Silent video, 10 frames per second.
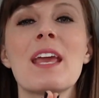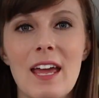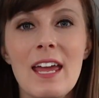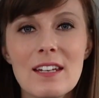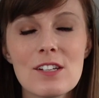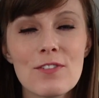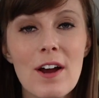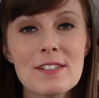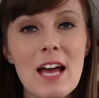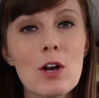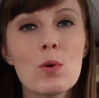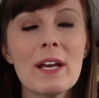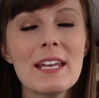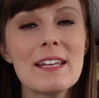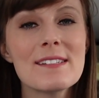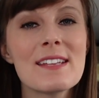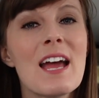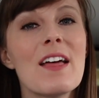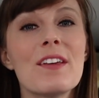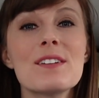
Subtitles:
And as far as how quick it is, they're